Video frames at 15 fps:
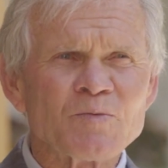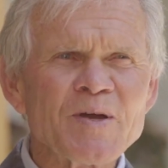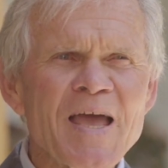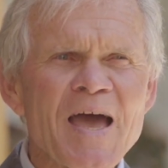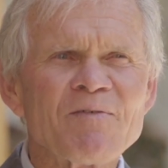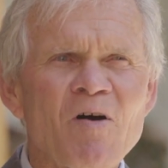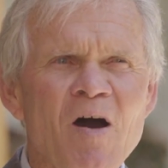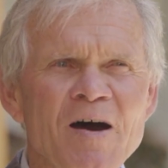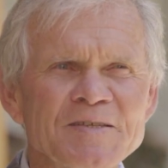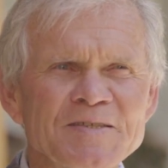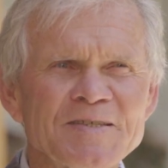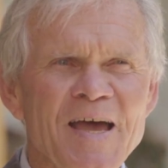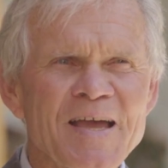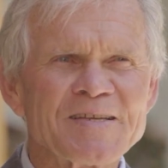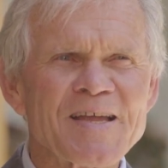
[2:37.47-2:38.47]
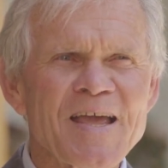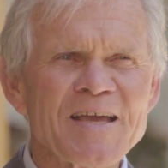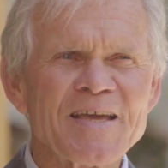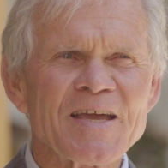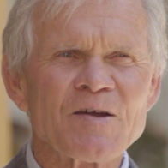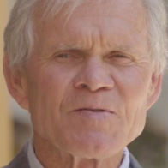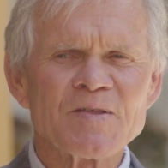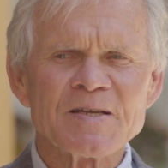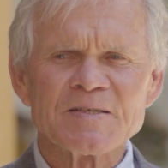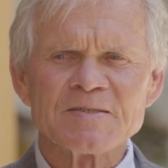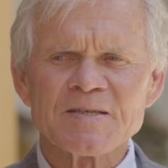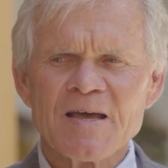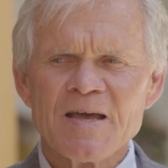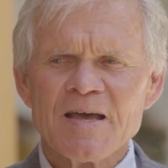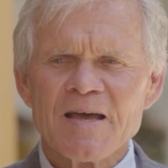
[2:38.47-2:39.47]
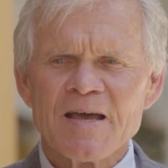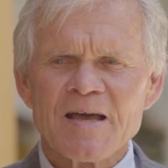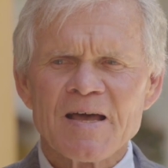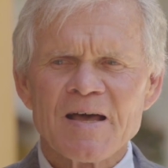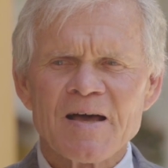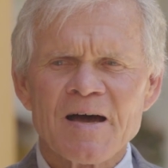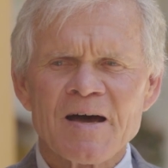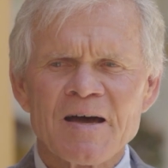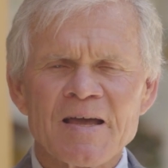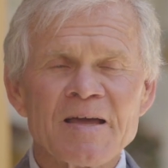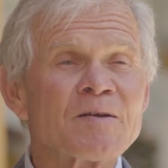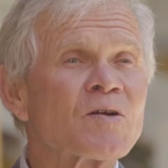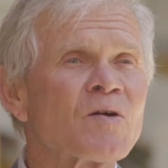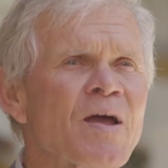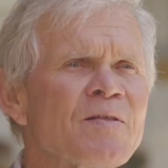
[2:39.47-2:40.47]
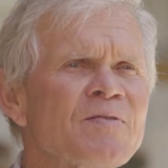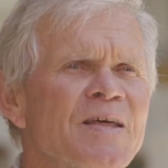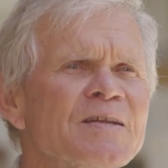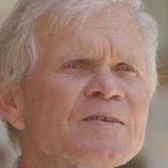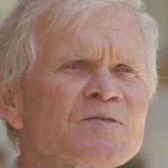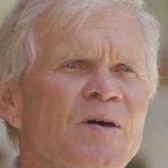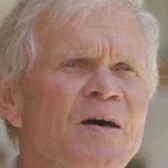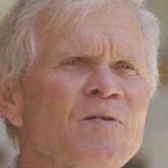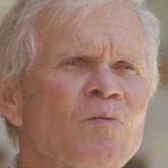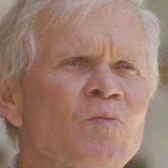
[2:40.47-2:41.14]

We have on-site daycare that is